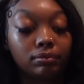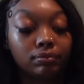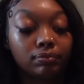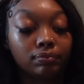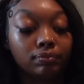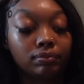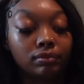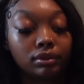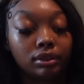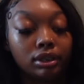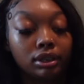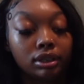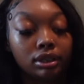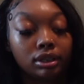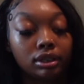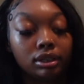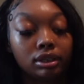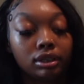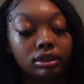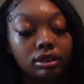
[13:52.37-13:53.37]

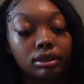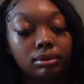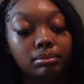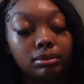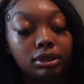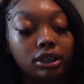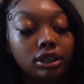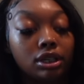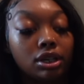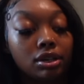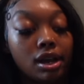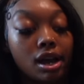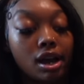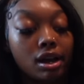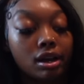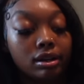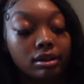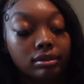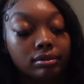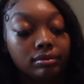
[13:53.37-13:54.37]
Let me show
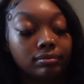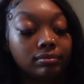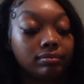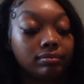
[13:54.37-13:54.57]
y'all.